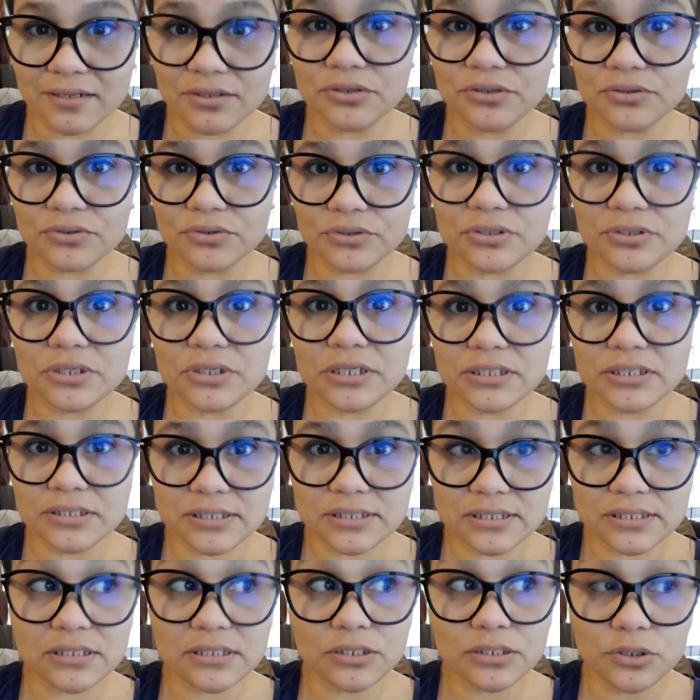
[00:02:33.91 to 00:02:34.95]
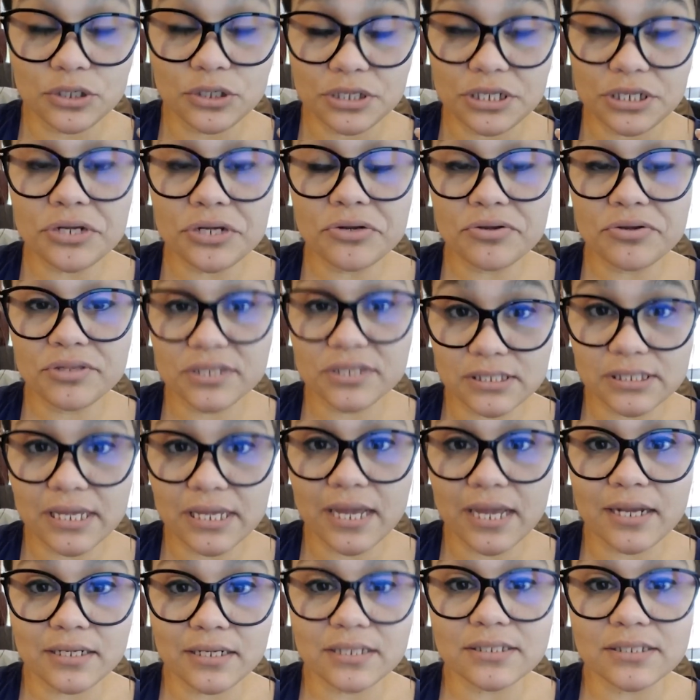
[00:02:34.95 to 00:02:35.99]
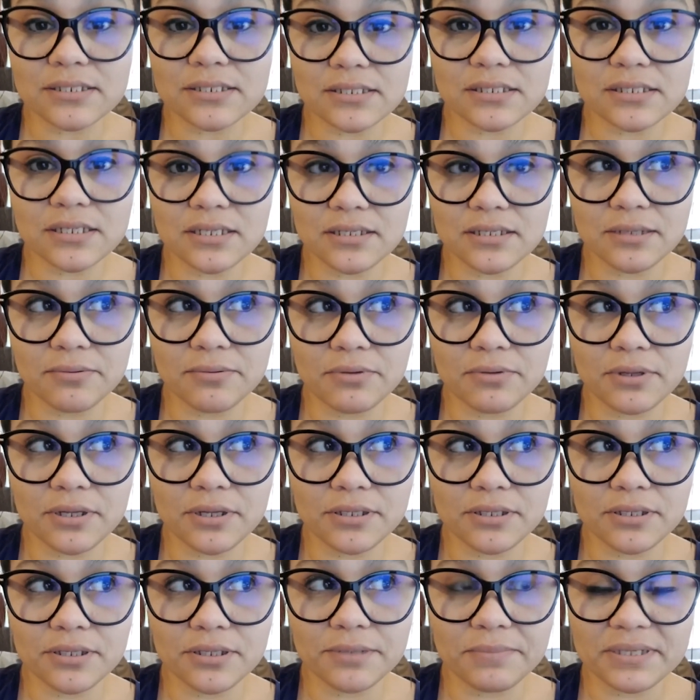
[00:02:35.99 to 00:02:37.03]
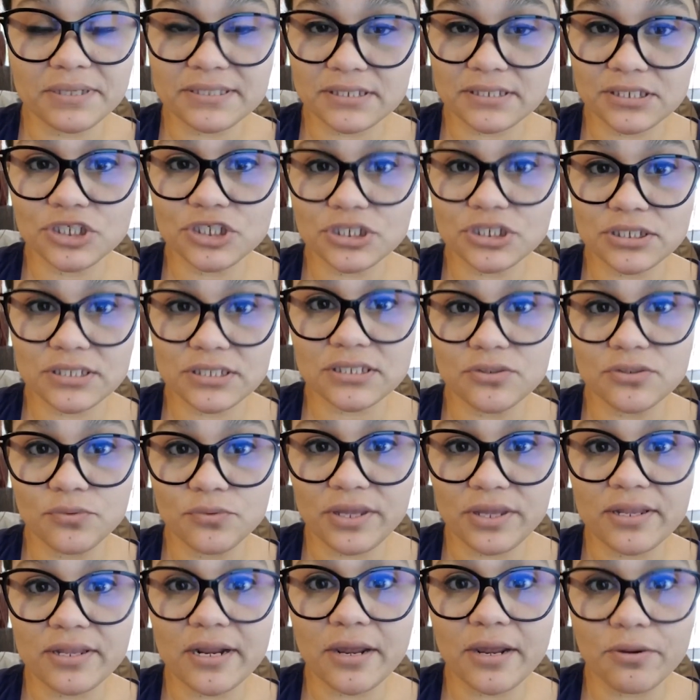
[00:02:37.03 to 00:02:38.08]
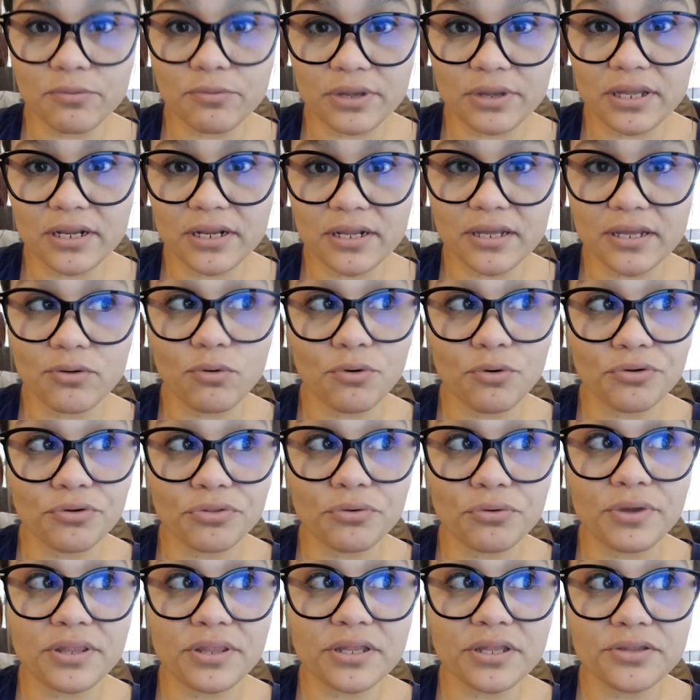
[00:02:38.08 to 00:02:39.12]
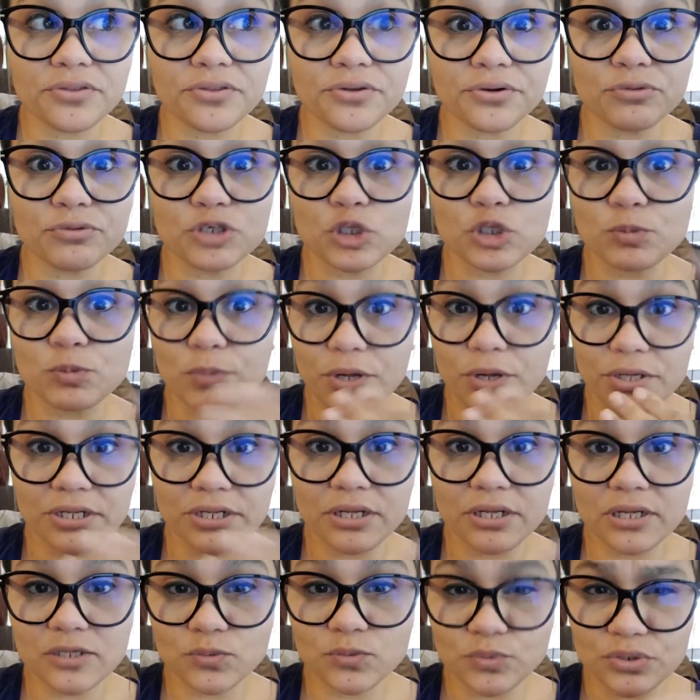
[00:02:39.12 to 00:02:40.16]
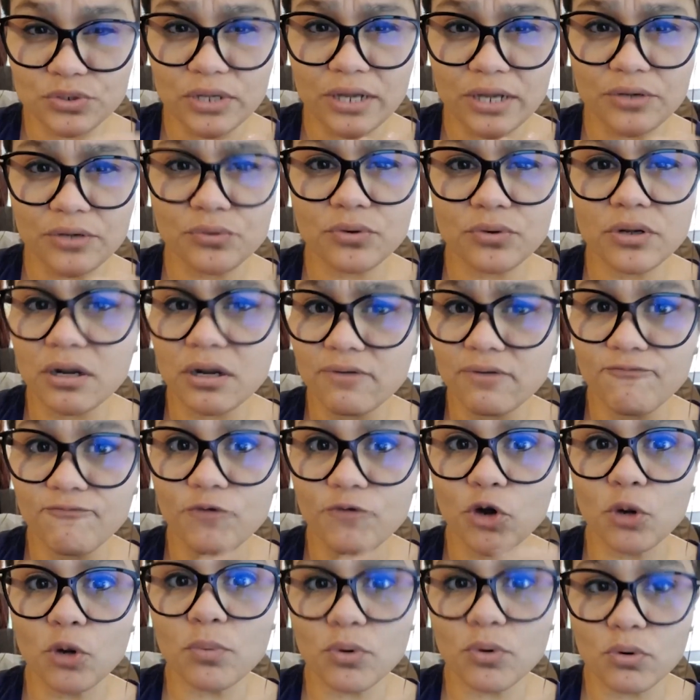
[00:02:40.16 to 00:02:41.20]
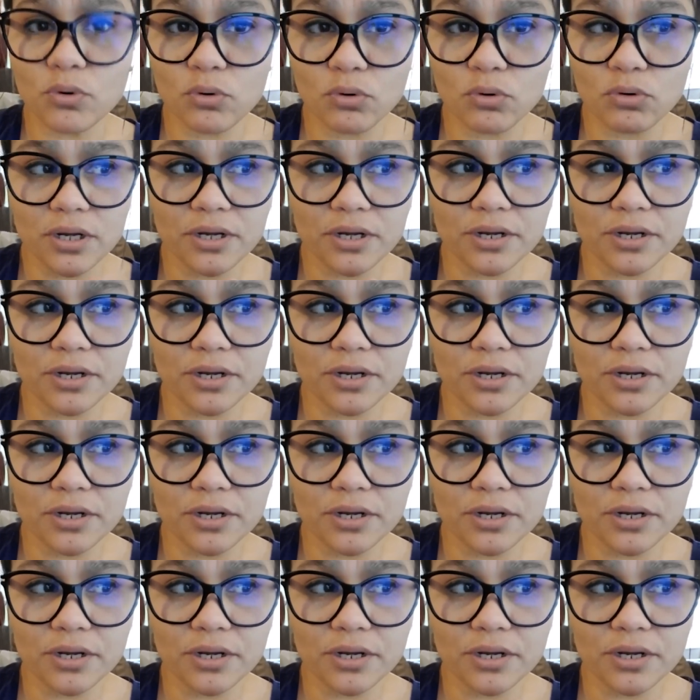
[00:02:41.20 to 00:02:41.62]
You can hear the sadness in the messages, in the way that I read it, or the way that they're responding, because I do a lot of verbal